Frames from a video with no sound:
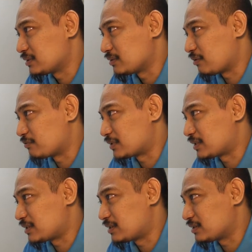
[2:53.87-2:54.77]

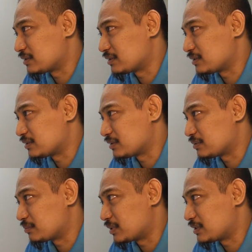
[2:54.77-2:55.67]
overtaken
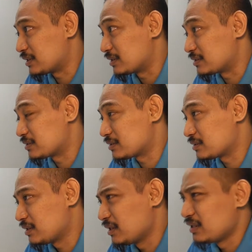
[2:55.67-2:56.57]
Bill Gates.
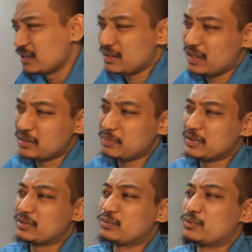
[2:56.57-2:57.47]
It has
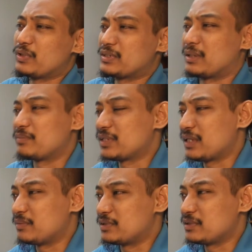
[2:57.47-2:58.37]
been quite some
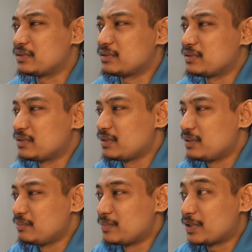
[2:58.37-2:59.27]
time, is it?
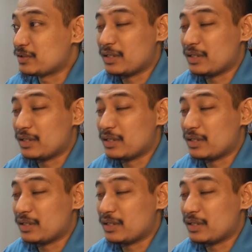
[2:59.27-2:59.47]
Because